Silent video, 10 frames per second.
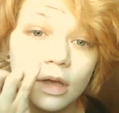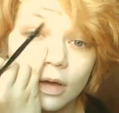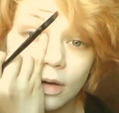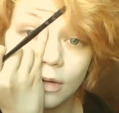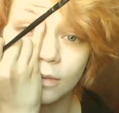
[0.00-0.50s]

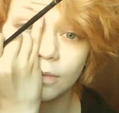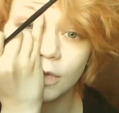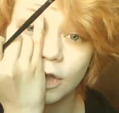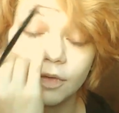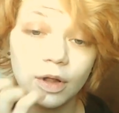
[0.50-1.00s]

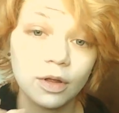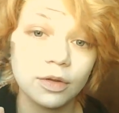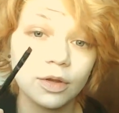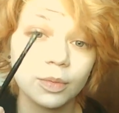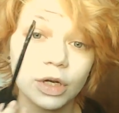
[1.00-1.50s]
You follow
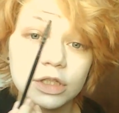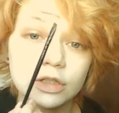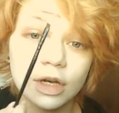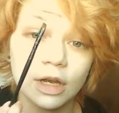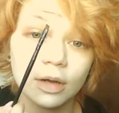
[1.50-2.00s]
the brush
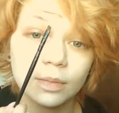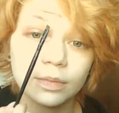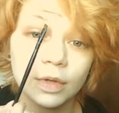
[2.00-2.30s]
straight up,